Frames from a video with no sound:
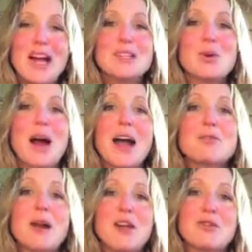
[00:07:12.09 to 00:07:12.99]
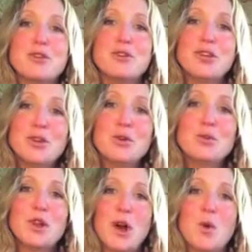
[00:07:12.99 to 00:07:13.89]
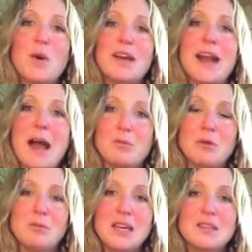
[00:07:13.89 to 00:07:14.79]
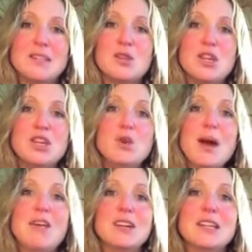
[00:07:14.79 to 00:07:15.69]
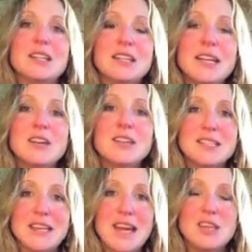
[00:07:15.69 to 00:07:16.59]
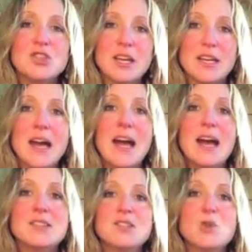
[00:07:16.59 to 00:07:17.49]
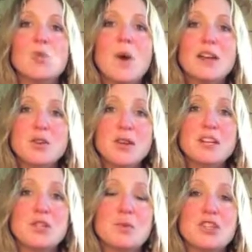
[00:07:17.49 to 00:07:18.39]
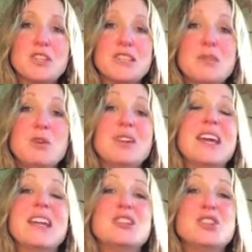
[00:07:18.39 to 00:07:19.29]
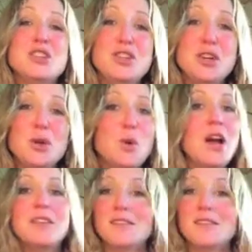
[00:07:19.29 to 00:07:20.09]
So I'd rather you know what an apple means so that you have a clear indication as to what your intuition is communicating to you,